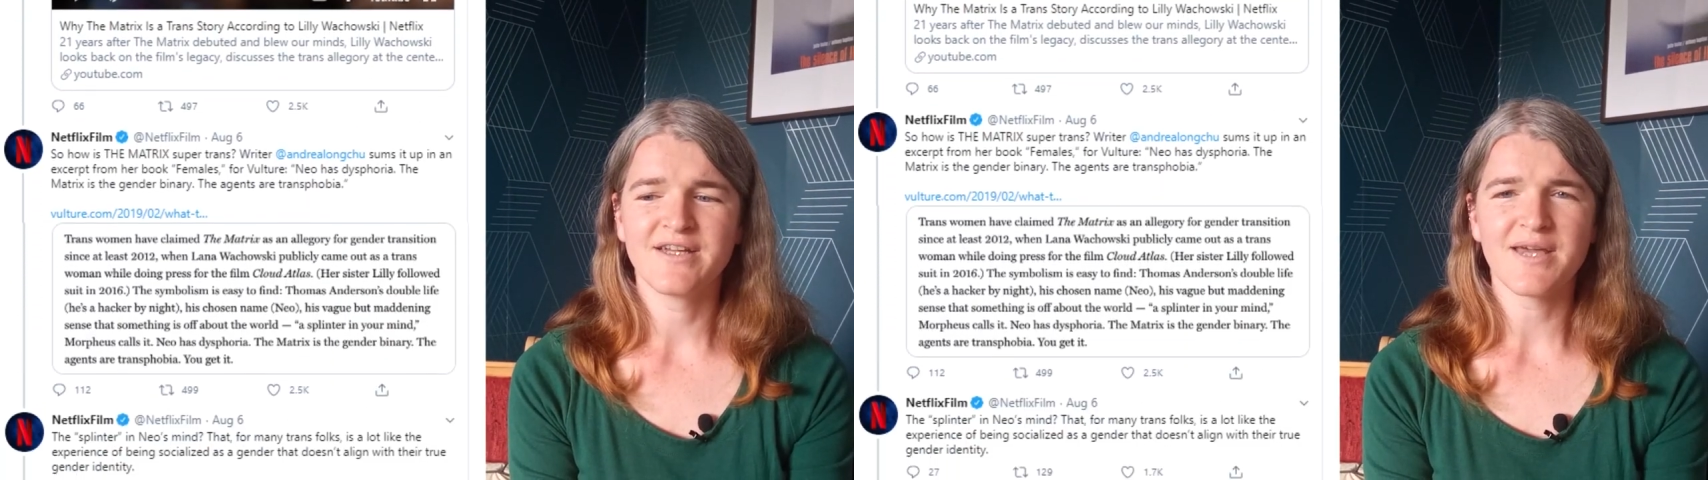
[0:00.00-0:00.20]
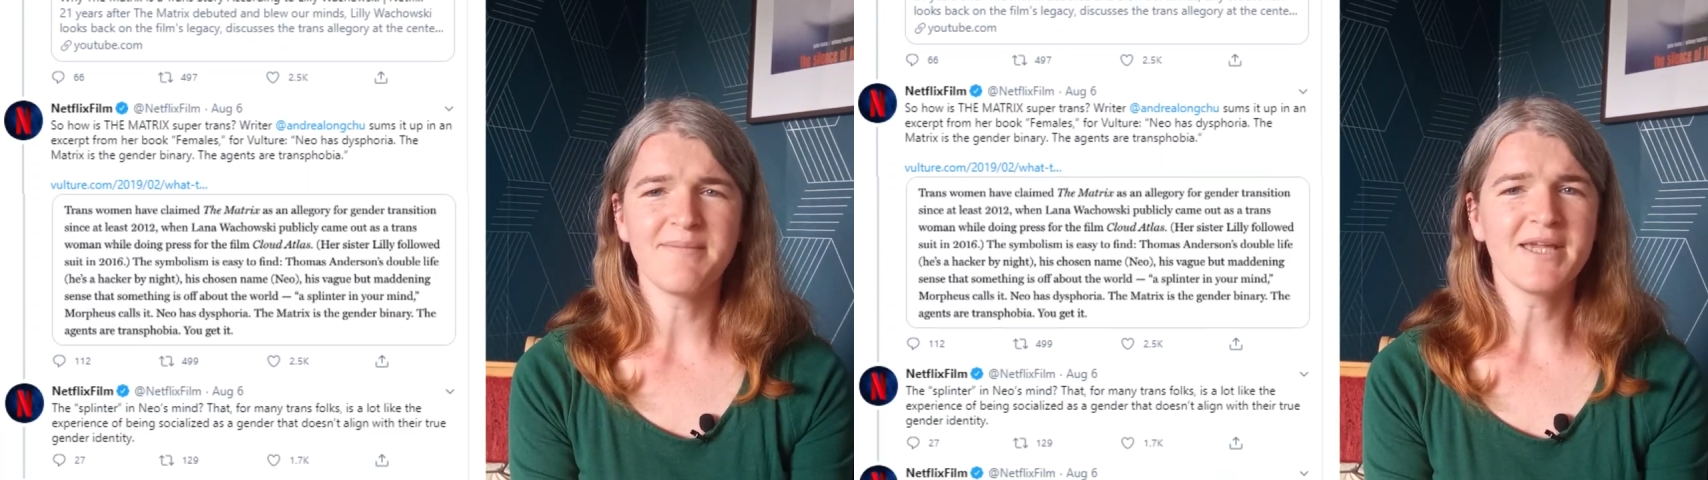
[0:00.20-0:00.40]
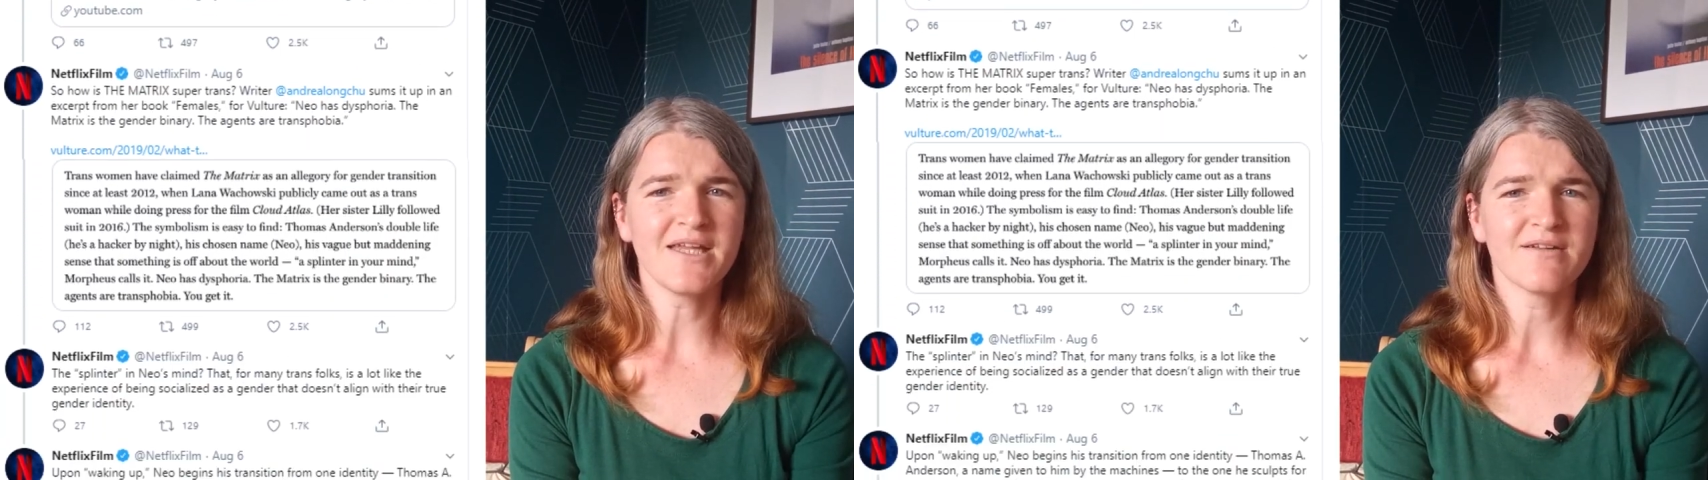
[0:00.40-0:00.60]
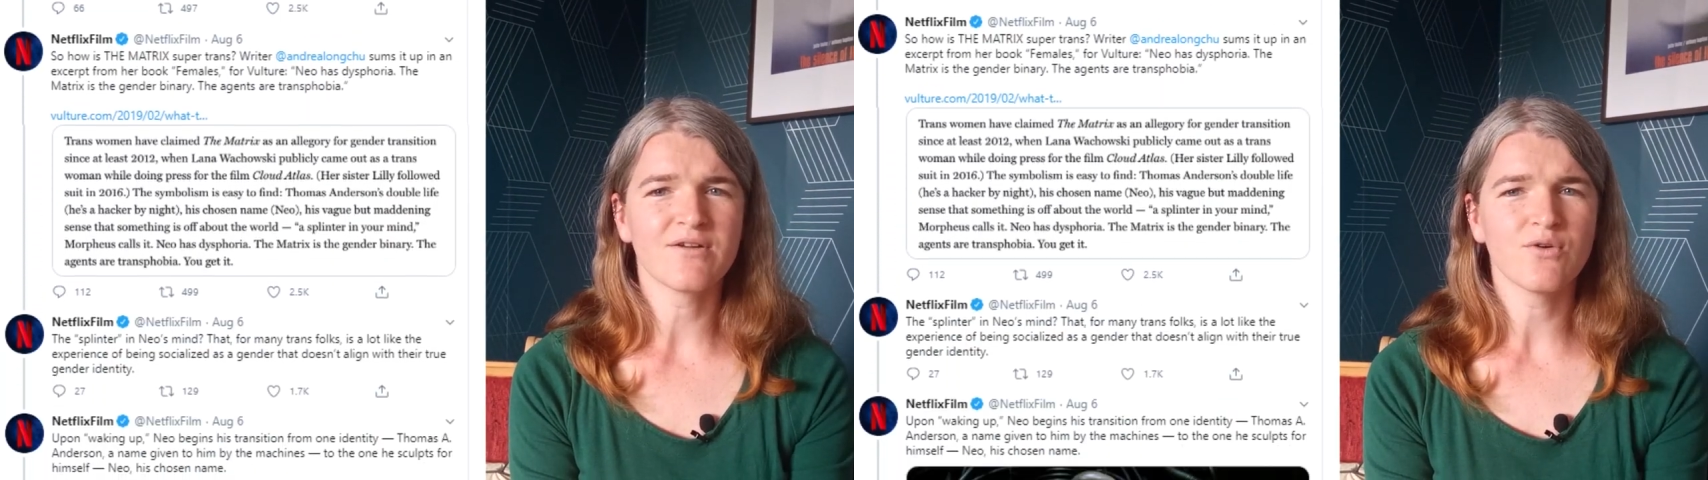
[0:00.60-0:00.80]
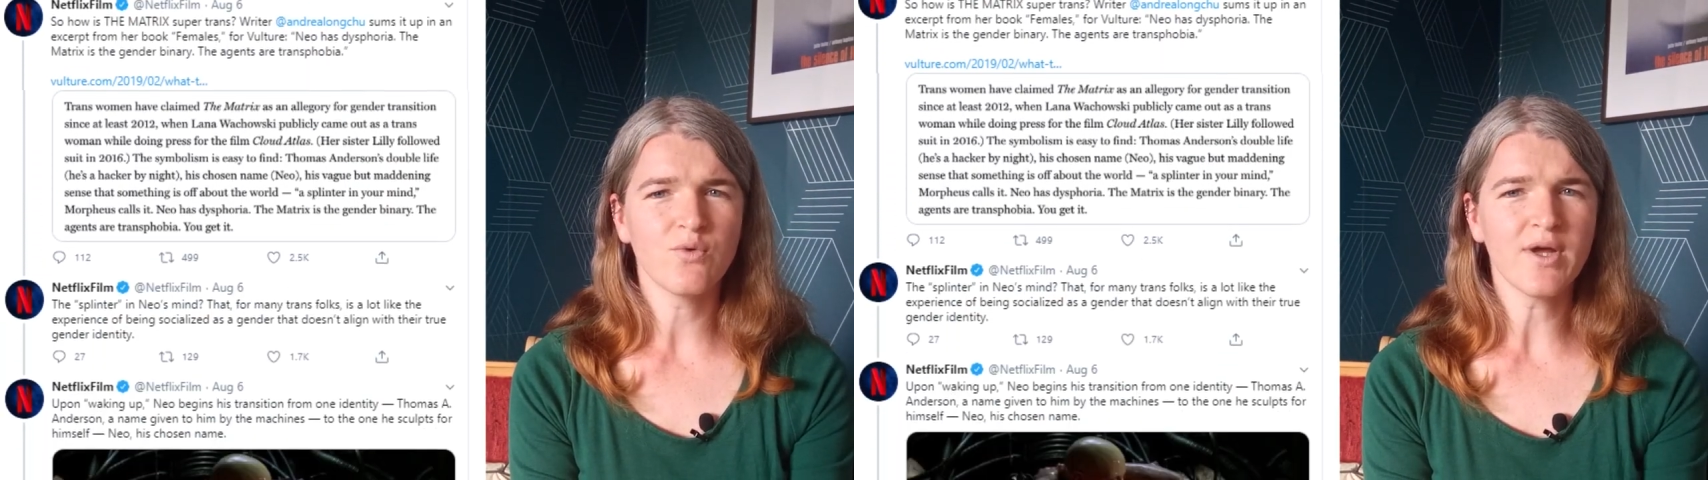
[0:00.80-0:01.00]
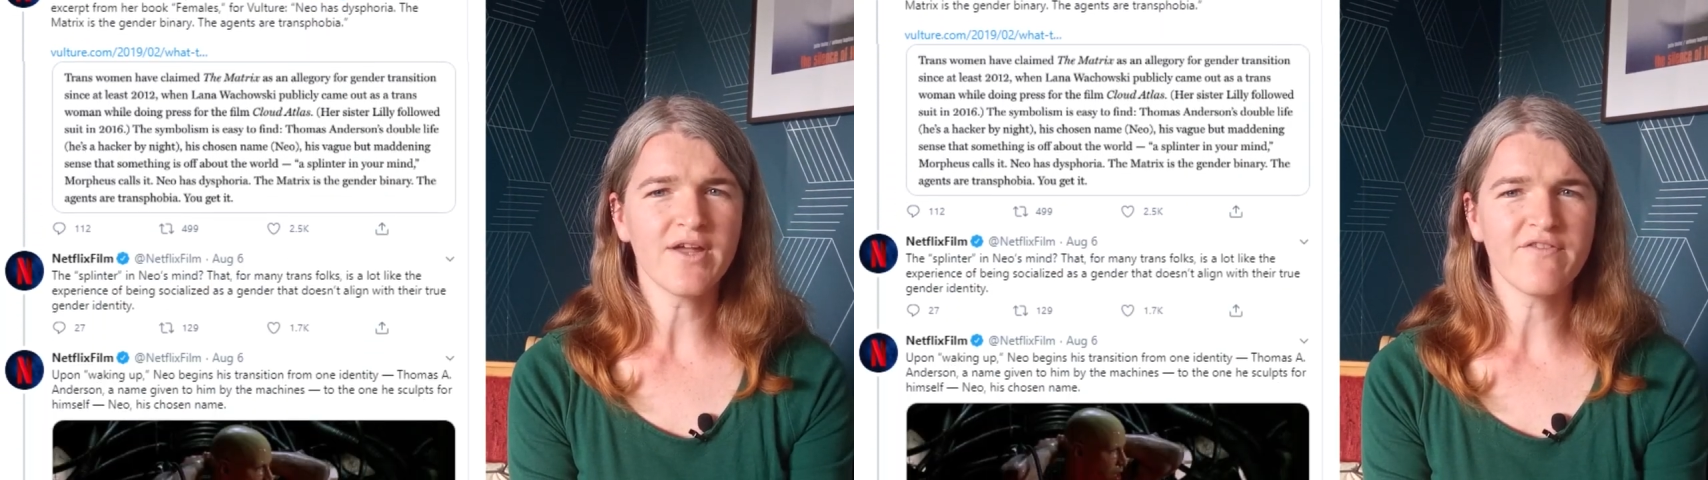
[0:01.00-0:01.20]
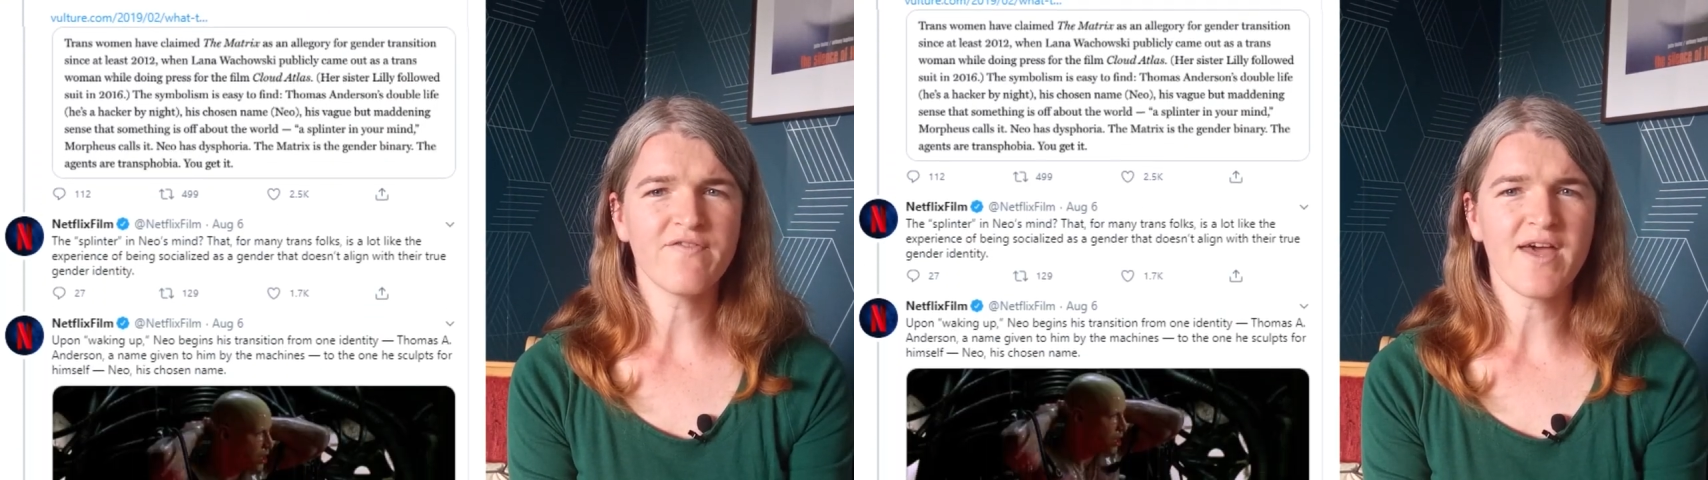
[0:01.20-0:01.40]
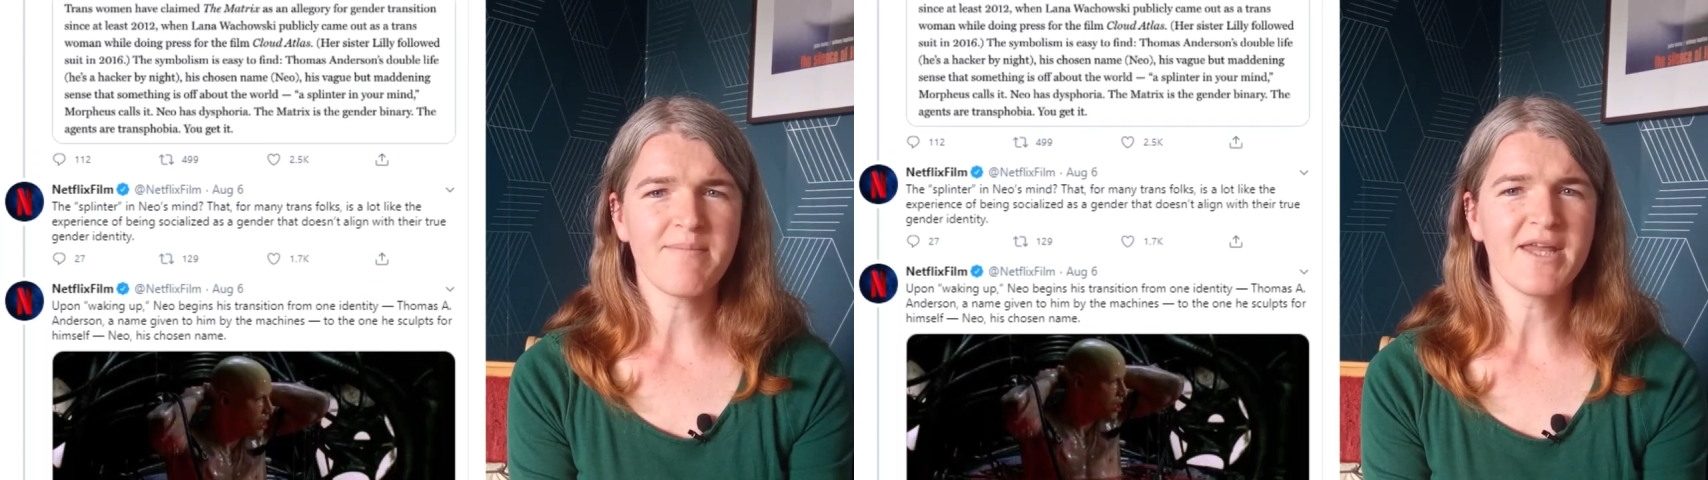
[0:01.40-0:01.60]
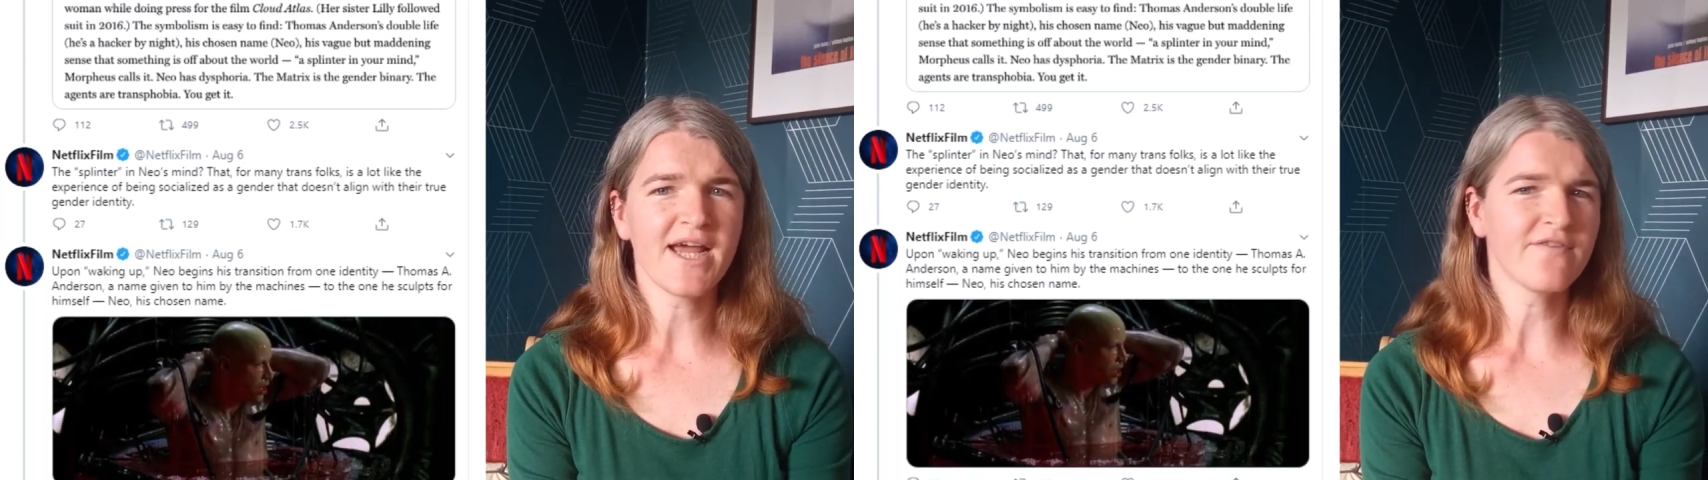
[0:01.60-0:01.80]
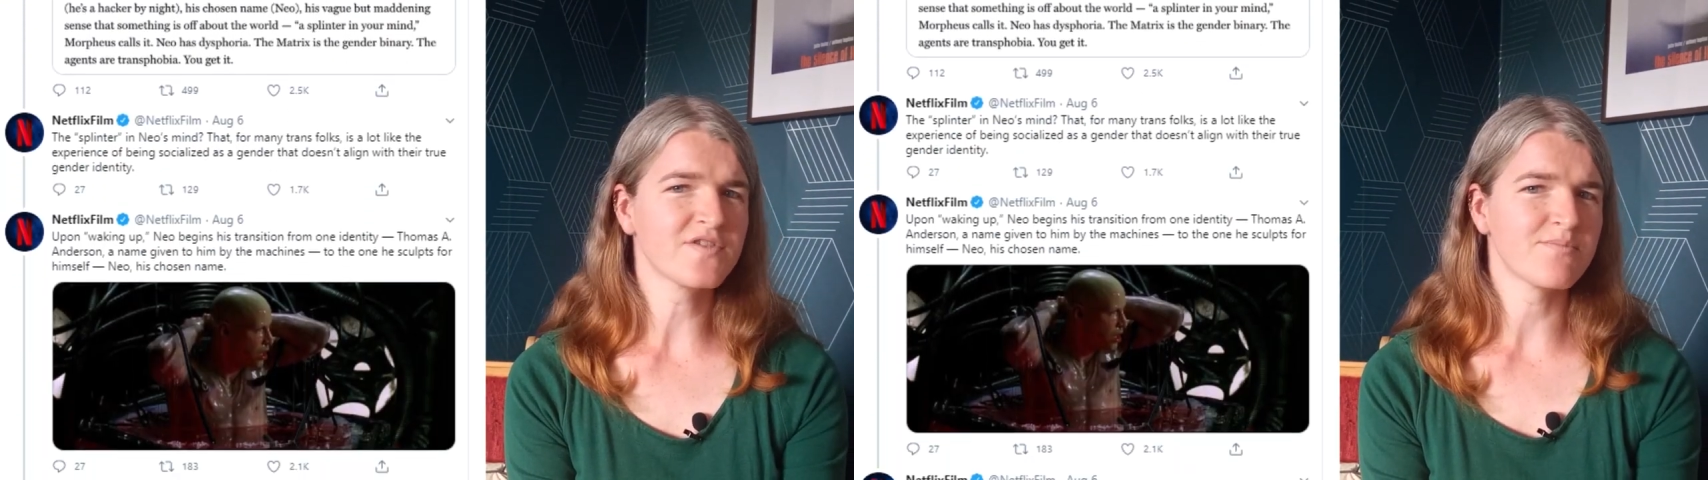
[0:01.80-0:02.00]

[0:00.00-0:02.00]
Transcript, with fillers: coming in quite a fair bit after